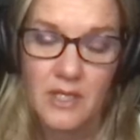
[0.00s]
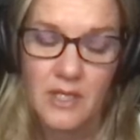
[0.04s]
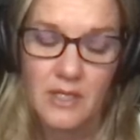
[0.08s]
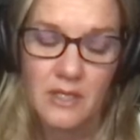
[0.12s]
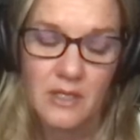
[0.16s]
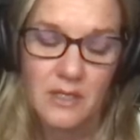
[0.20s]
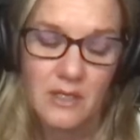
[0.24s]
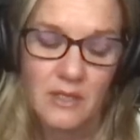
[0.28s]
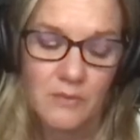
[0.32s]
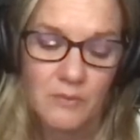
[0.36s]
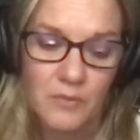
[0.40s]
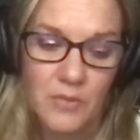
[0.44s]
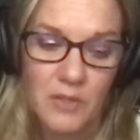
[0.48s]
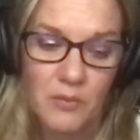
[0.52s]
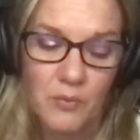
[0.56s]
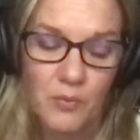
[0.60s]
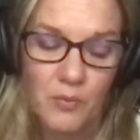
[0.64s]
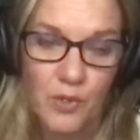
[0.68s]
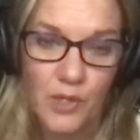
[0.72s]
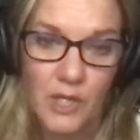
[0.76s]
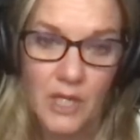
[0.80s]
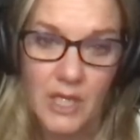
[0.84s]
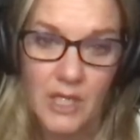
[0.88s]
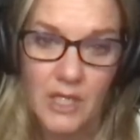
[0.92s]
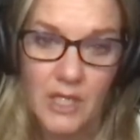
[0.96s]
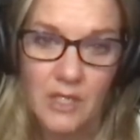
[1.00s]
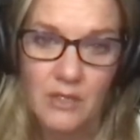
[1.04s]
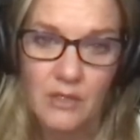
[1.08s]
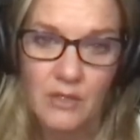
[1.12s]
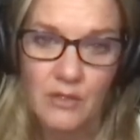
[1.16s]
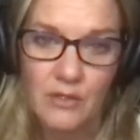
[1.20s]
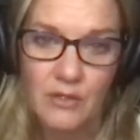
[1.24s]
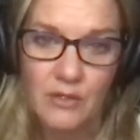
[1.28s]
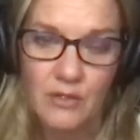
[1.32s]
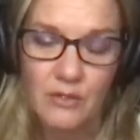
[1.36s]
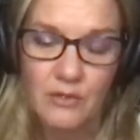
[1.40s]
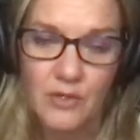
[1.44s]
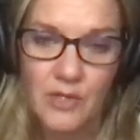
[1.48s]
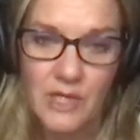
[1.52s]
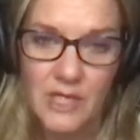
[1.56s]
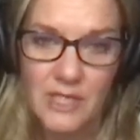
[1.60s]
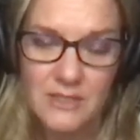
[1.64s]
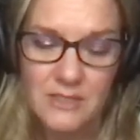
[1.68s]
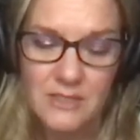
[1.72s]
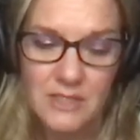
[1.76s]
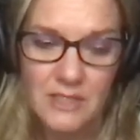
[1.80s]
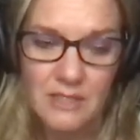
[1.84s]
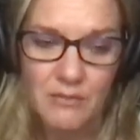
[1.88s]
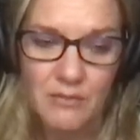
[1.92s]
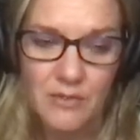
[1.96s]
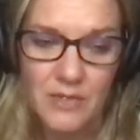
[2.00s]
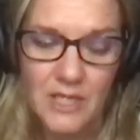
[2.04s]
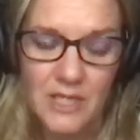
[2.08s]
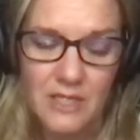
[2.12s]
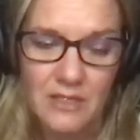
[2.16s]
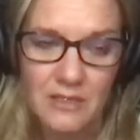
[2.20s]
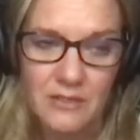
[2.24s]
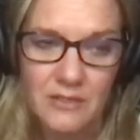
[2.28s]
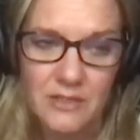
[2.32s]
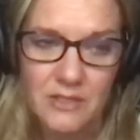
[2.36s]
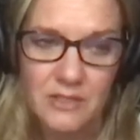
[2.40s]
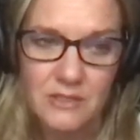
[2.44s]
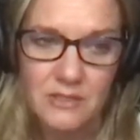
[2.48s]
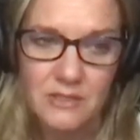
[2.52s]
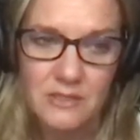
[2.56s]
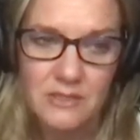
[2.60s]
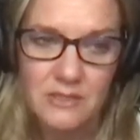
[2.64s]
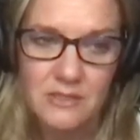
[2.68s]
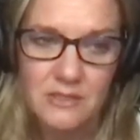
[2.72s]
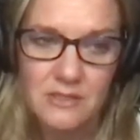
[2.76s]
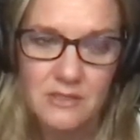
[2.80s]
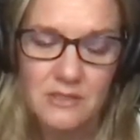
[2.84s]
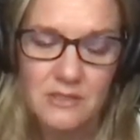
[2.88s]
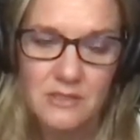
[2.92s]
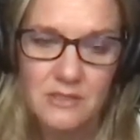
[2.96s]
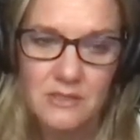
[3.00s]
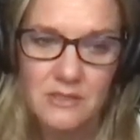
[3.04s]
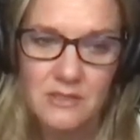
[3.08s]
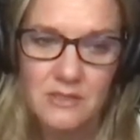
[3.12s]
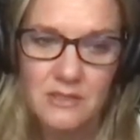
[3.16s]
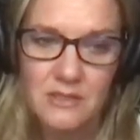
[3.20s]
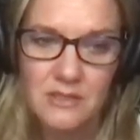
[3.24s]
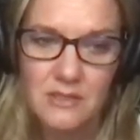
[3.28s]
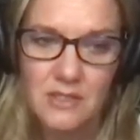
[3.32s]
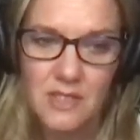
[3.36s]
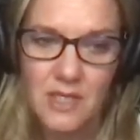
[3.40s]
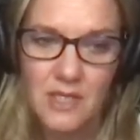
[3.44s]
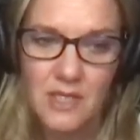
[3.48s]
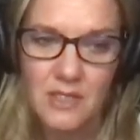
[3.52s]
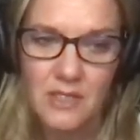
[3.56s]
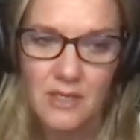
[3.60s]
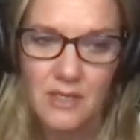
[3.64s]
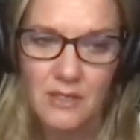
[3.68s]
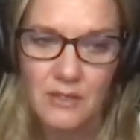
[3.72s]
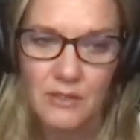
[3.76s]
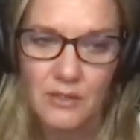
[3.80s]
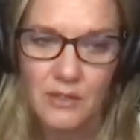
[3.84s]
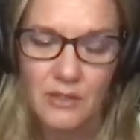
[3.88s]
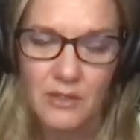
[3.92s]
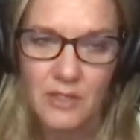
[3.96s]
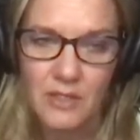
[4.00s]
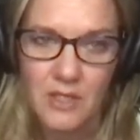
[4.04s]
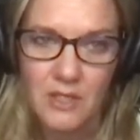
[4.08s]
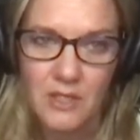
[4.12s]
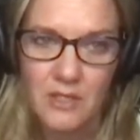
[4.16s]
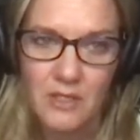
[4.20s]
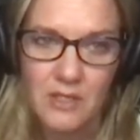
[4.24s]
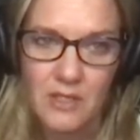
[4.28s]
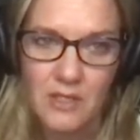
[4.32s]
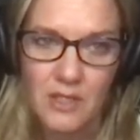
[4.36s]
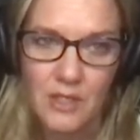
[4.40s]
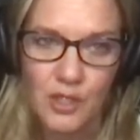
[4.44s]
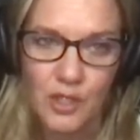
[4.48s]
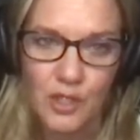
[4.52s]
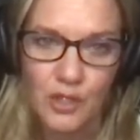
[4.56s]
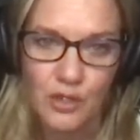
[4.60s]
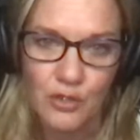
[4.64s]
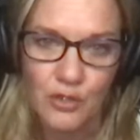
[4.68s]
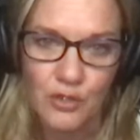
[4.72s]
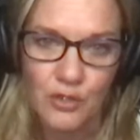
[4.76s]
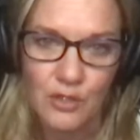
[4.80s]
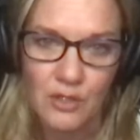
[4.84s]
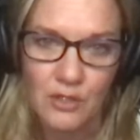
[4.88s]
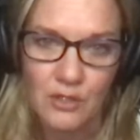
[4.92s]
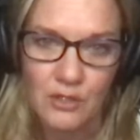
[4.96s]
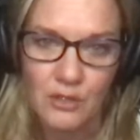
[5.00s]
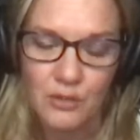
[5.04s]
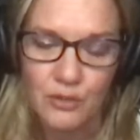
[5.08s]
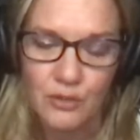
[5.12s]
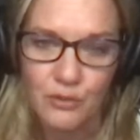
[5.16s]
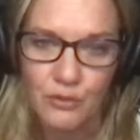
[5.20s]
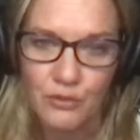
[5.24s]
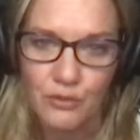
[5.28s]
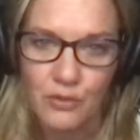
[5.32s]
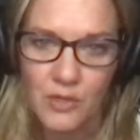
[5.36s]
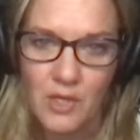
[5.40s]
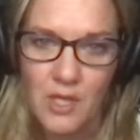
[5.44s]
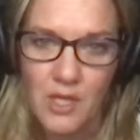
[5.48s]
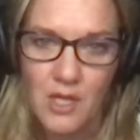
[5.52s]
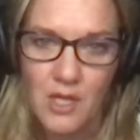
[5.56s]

and people are like, you're a little crazy, well, then you're just a young girl who,